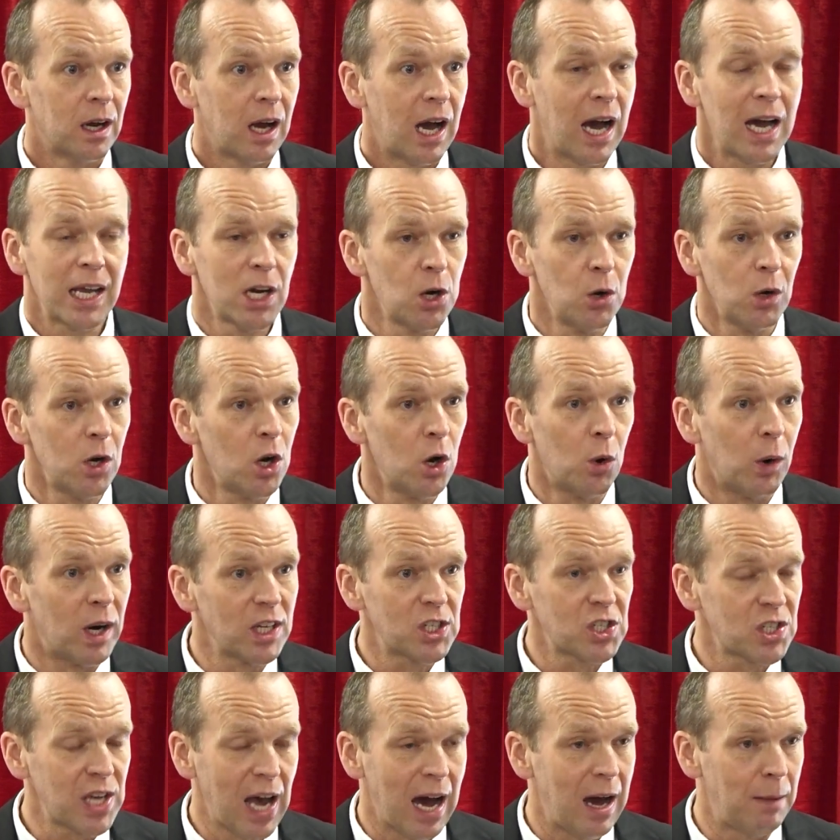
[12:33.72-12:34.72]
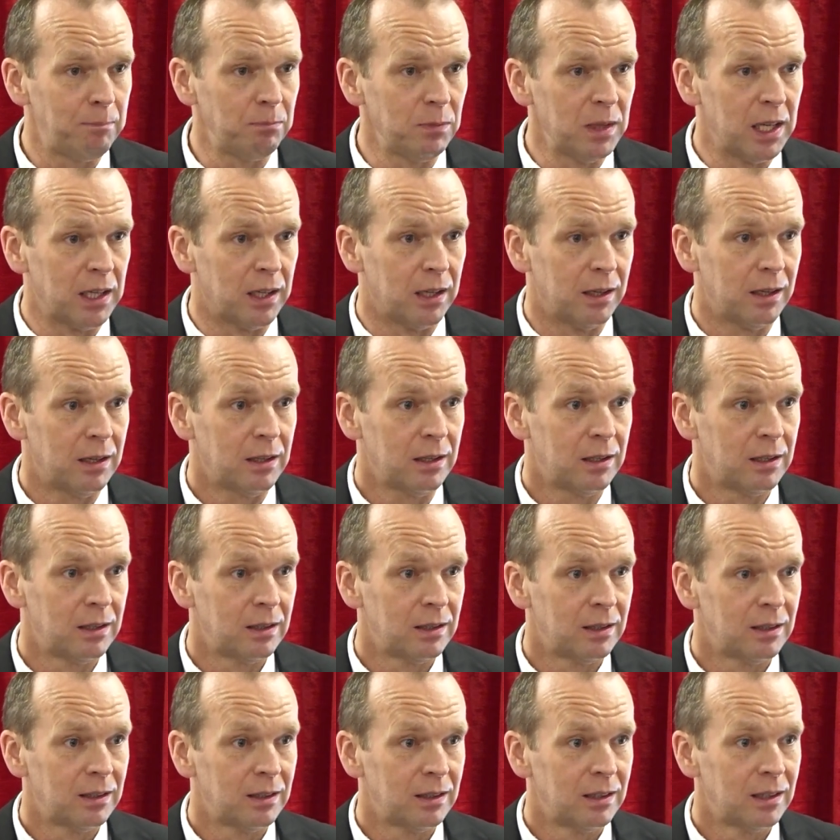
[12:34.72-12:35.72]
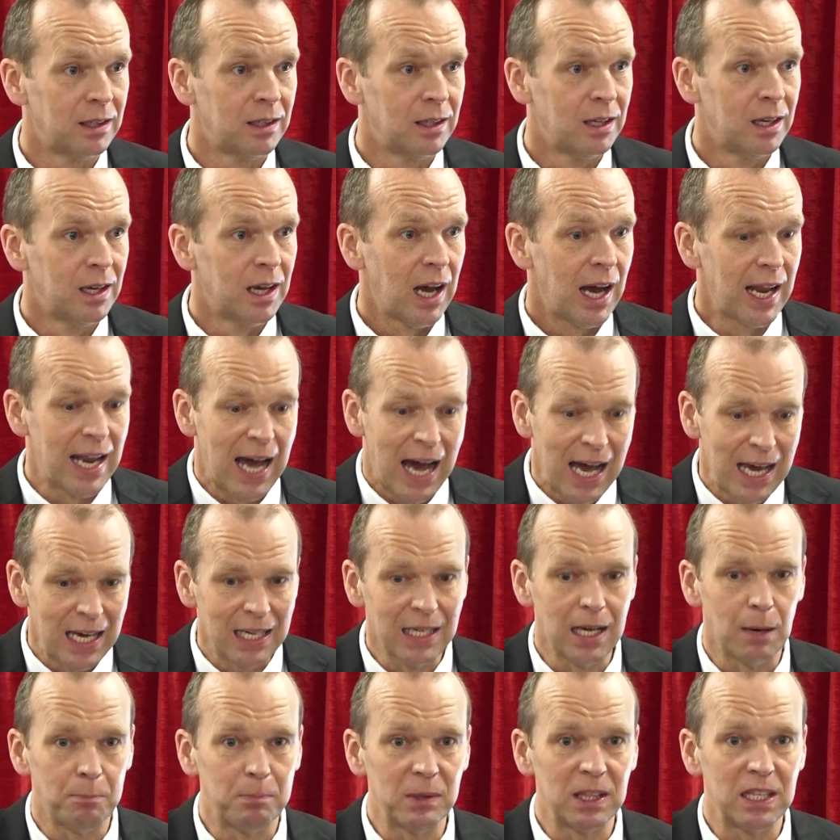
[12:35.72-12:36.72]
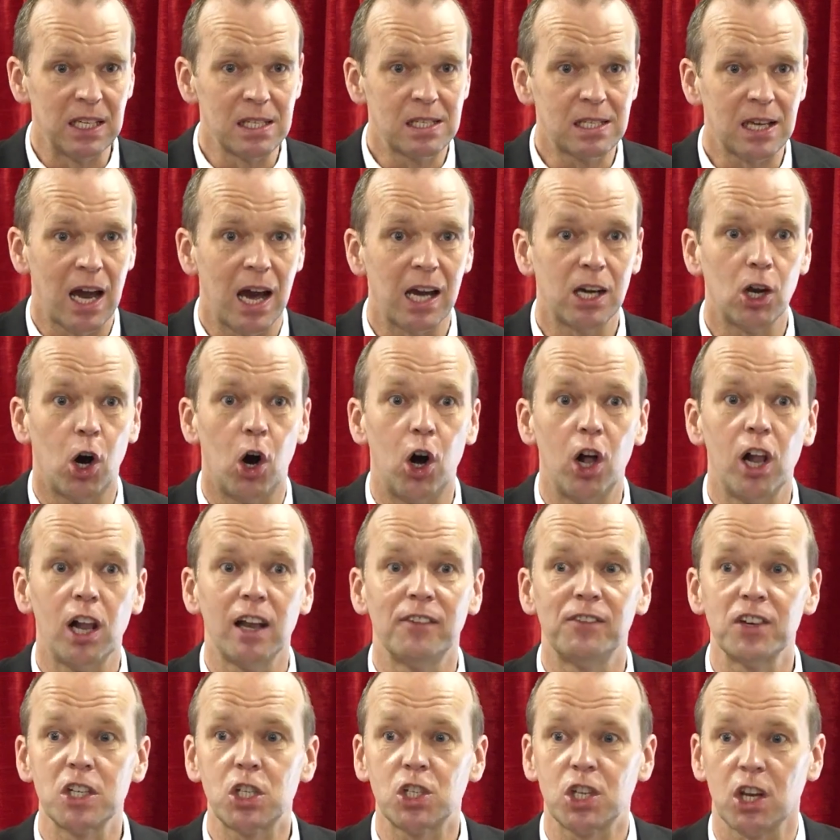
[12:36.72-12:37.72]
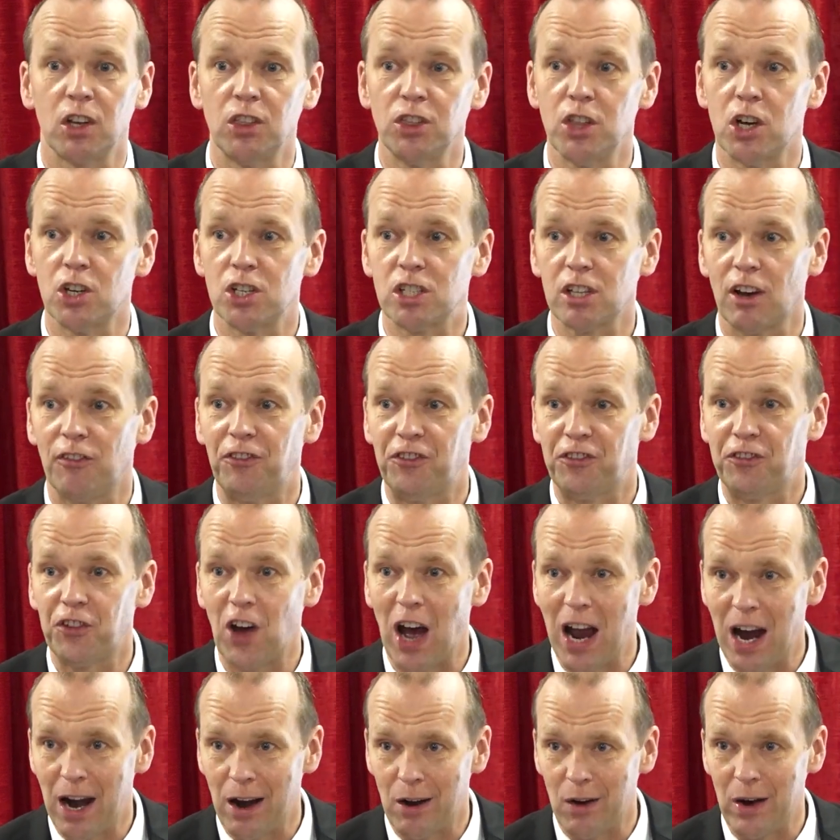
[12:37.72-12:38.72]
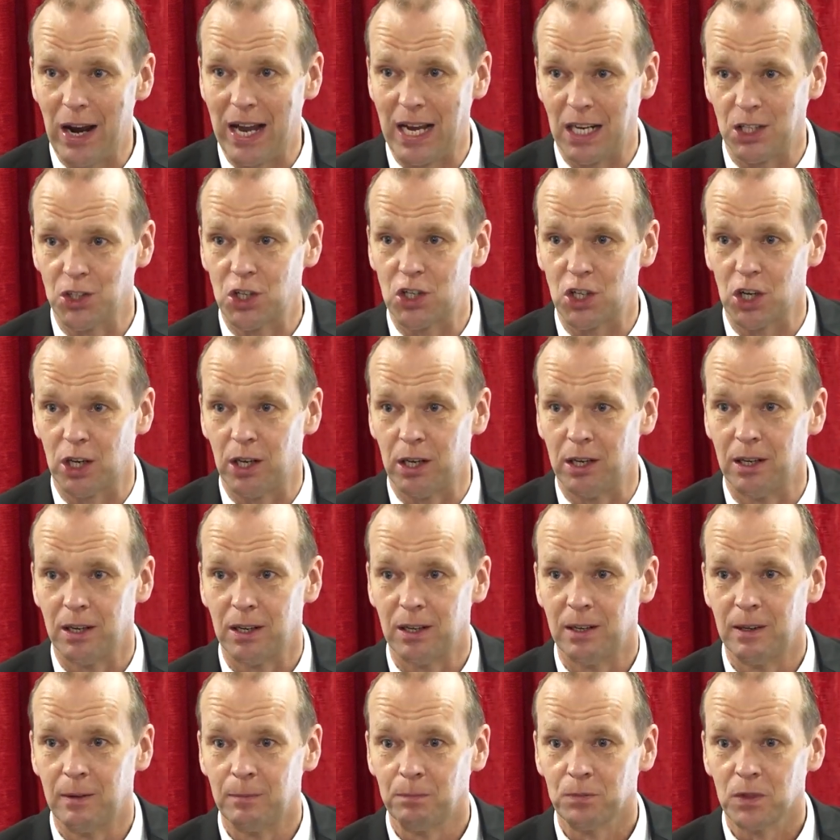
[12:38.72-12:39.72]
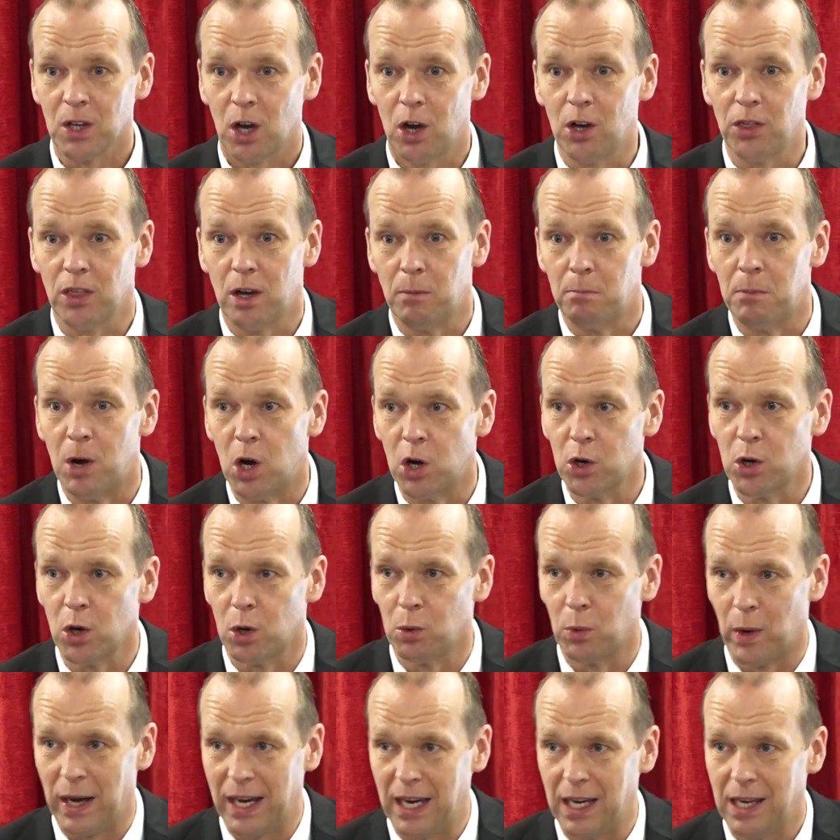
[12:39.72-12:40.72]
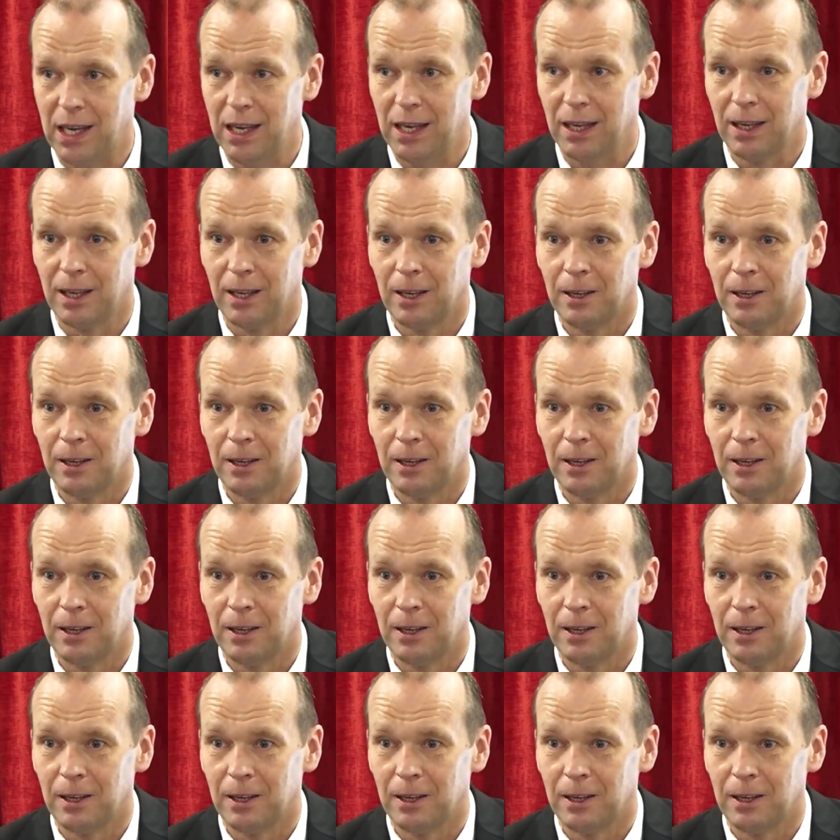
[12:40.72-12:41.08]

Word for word: I don't know what's happening. And I end up at the side, all of a sudden there's a fire engine on the motorway.